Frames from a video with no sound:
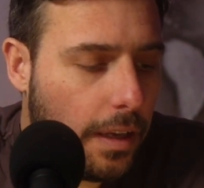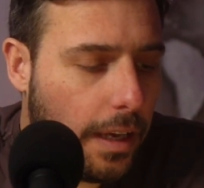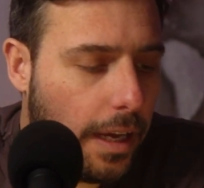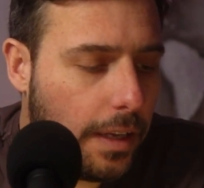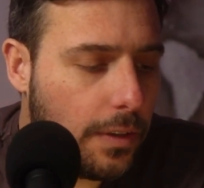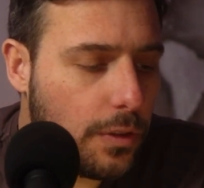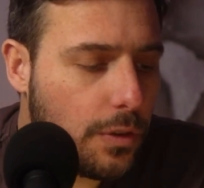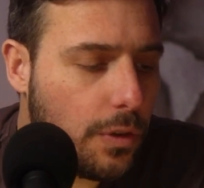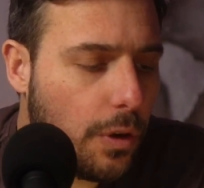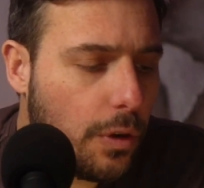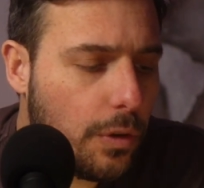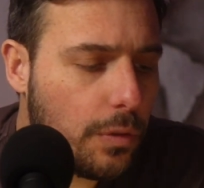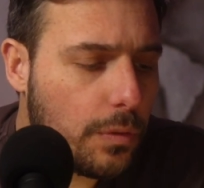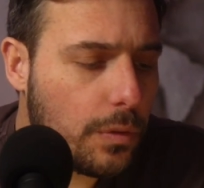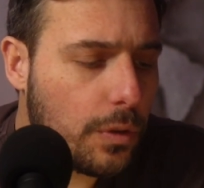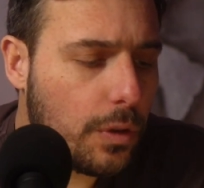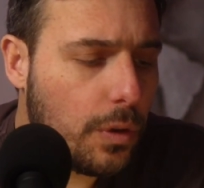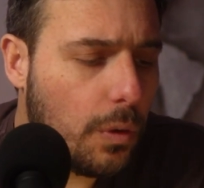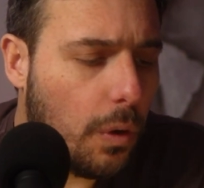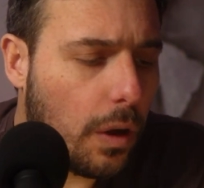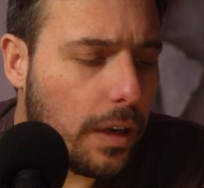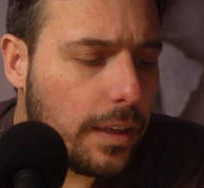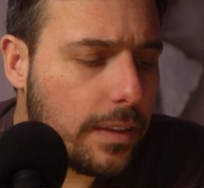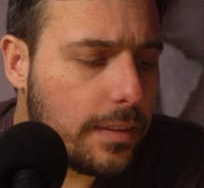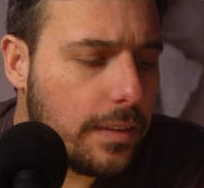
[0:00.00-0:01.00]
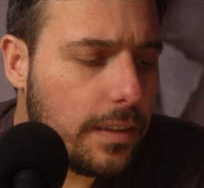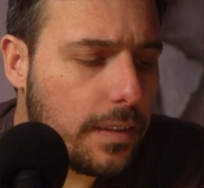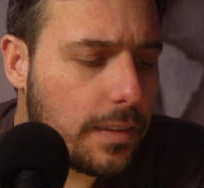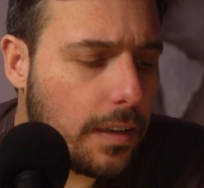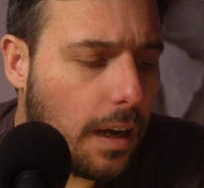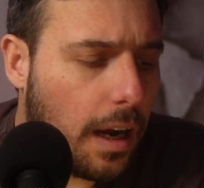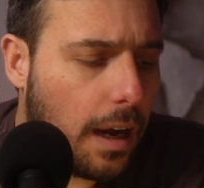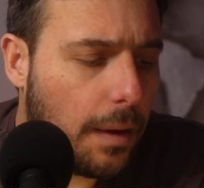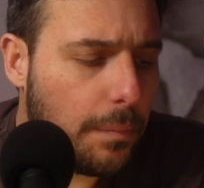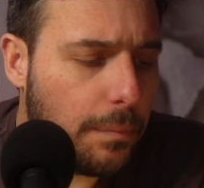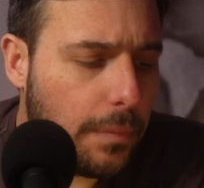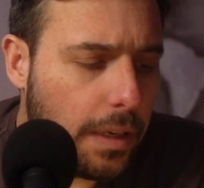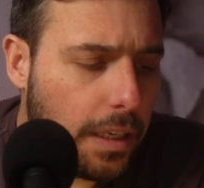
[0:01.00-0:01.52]
And so quality
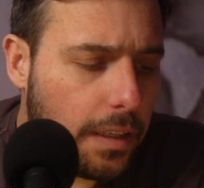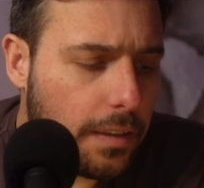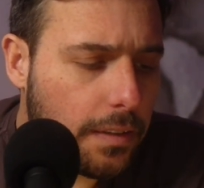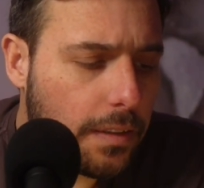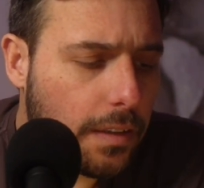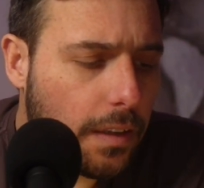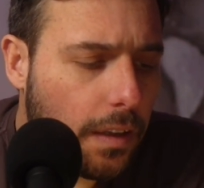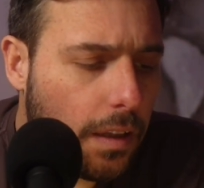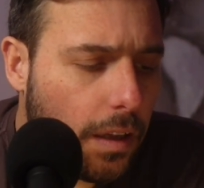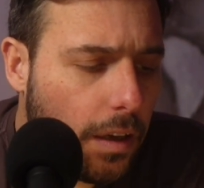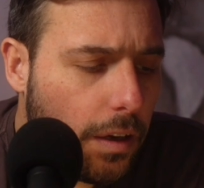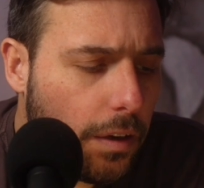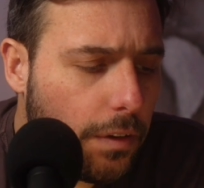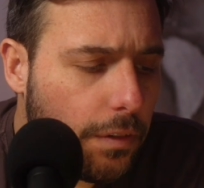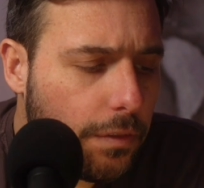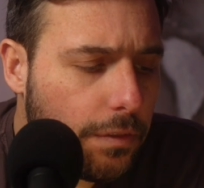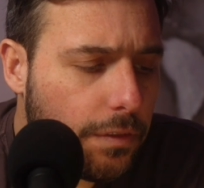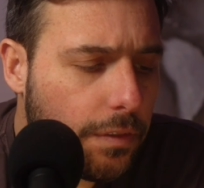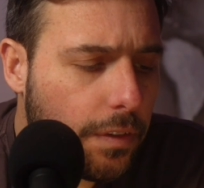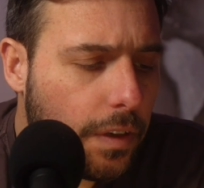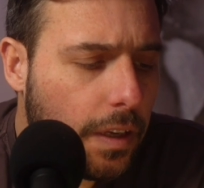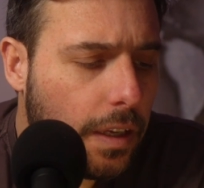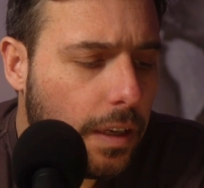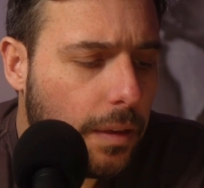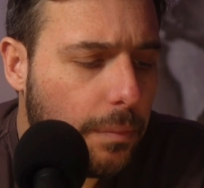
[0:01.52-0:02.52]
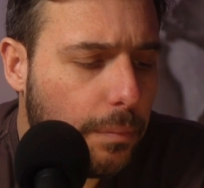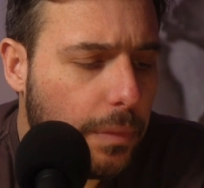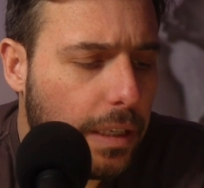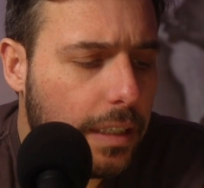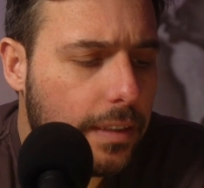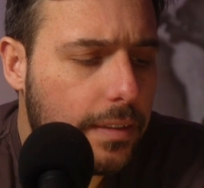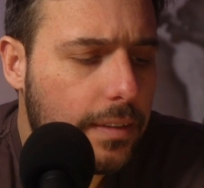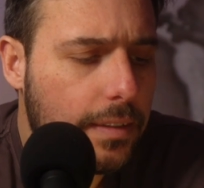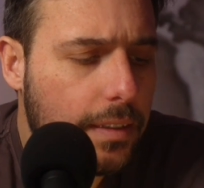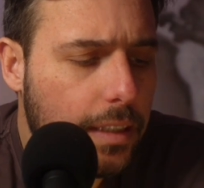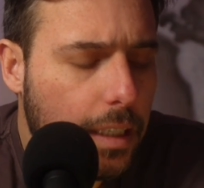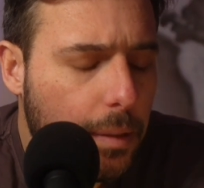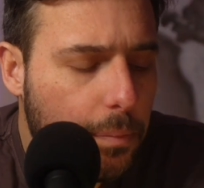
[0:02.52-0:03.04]
time means love,
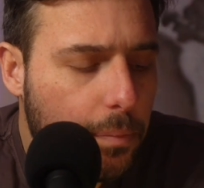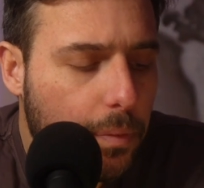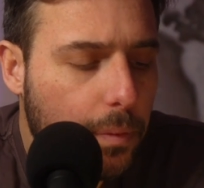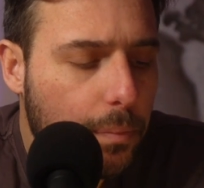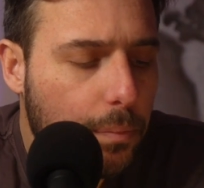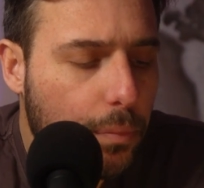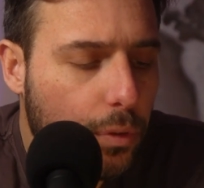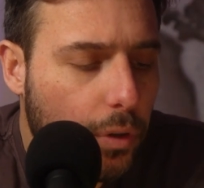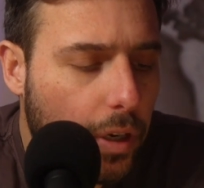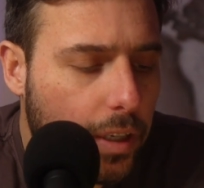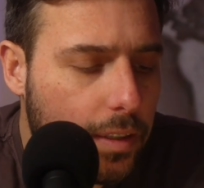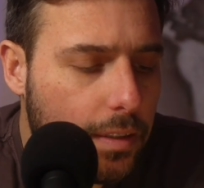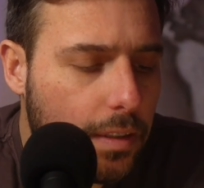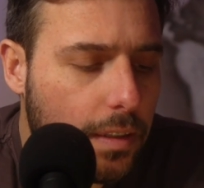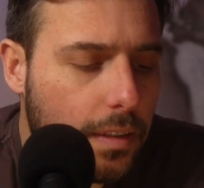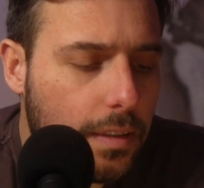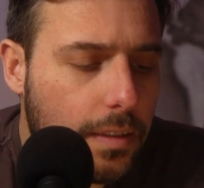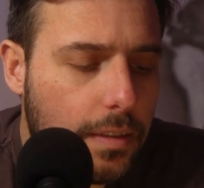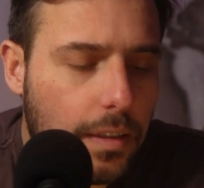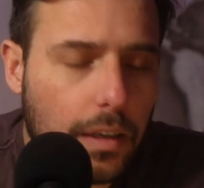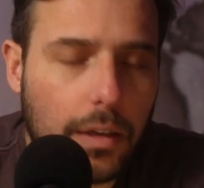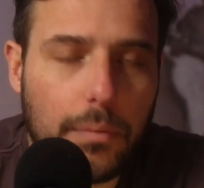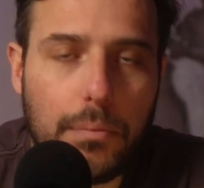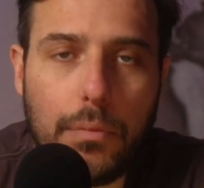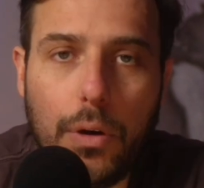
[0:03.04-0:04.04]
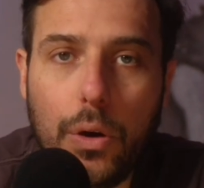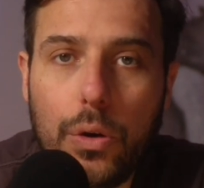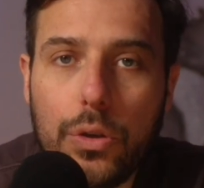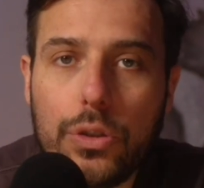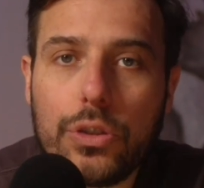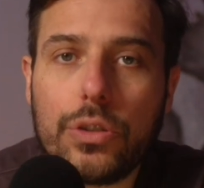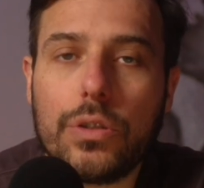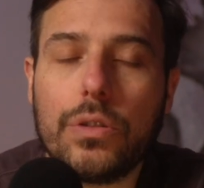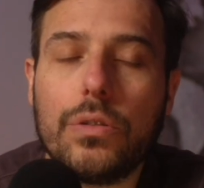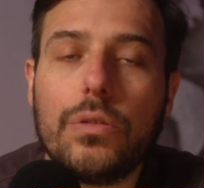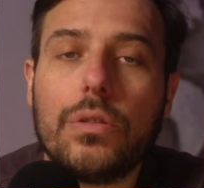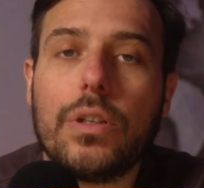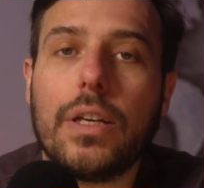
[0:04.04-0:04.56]
means deep presence and
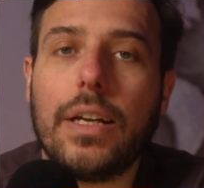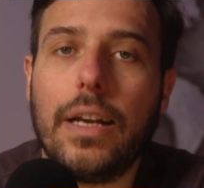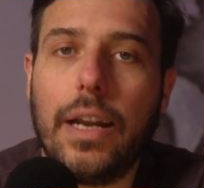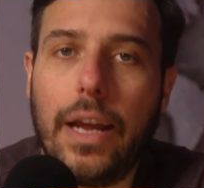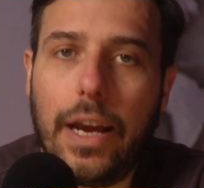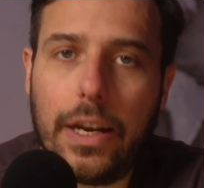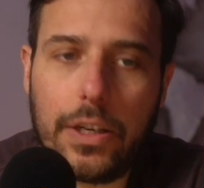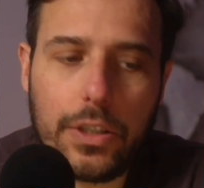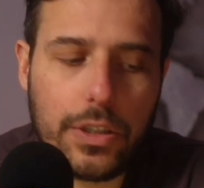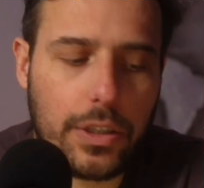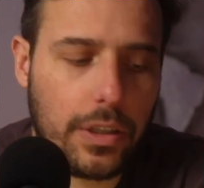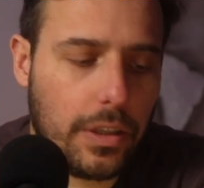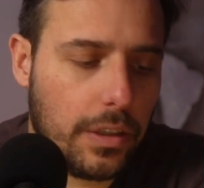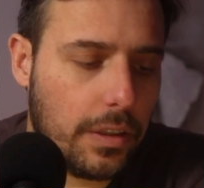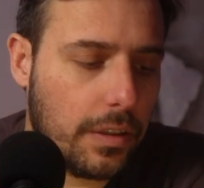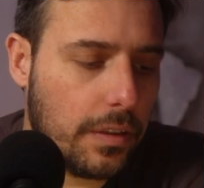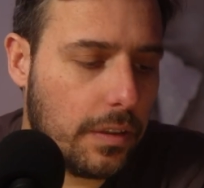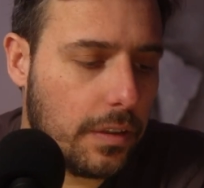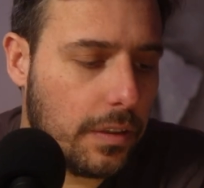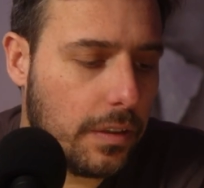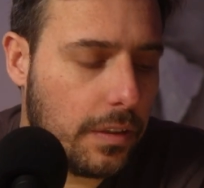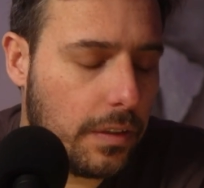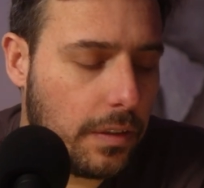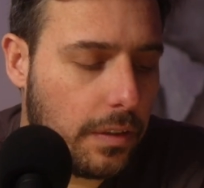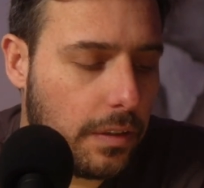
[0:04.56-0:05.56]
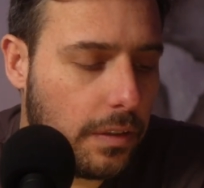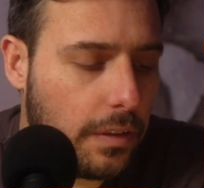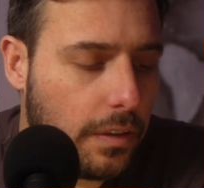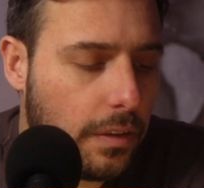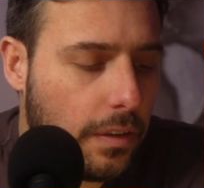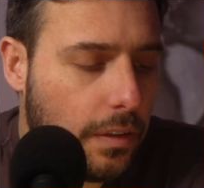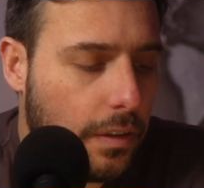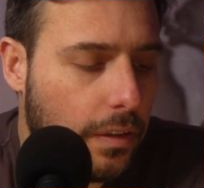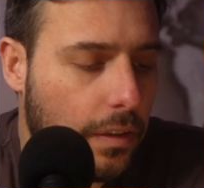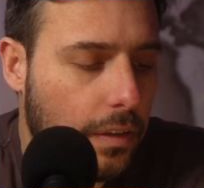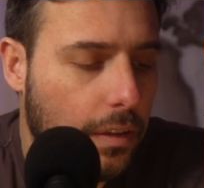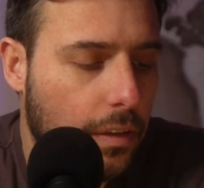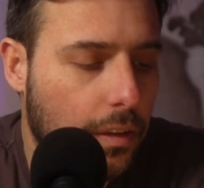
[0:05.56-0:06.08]
emotional connection.
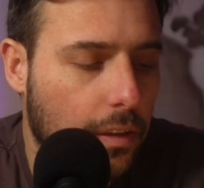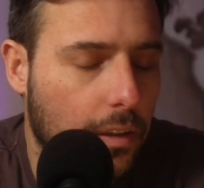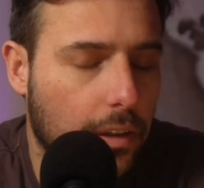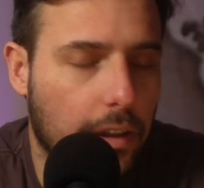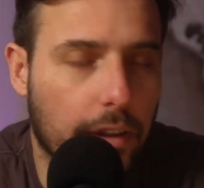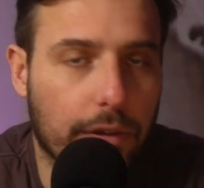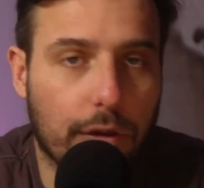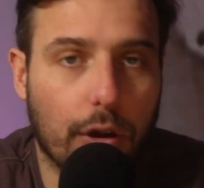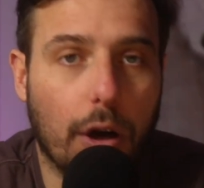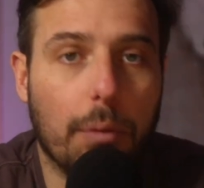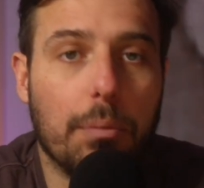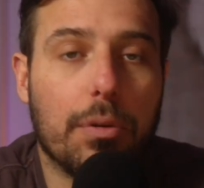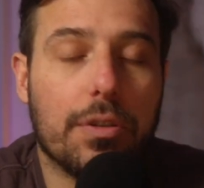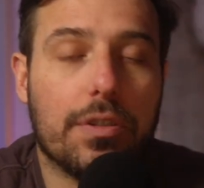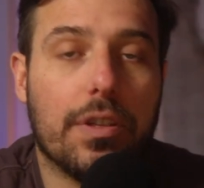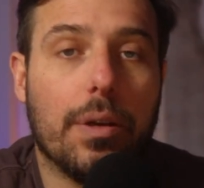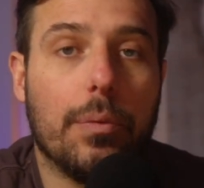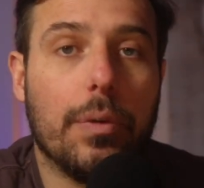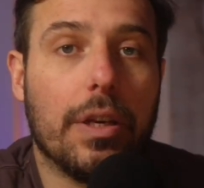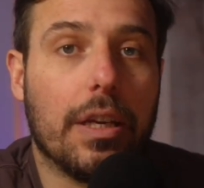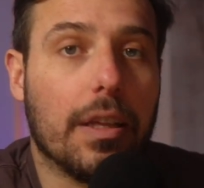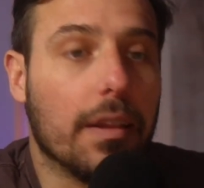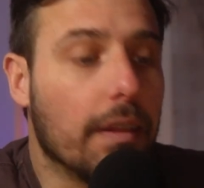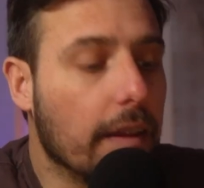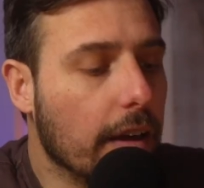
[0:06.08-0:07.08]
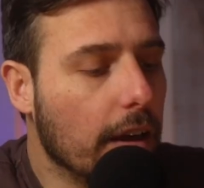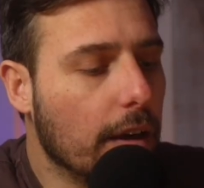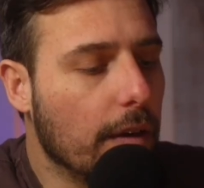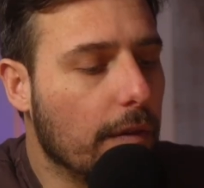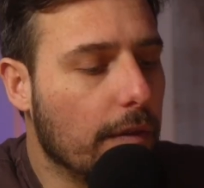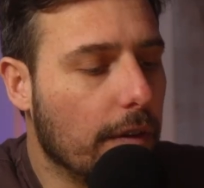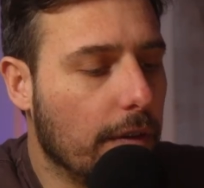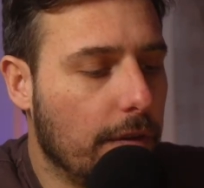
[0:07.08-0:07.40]
Examples that we can think of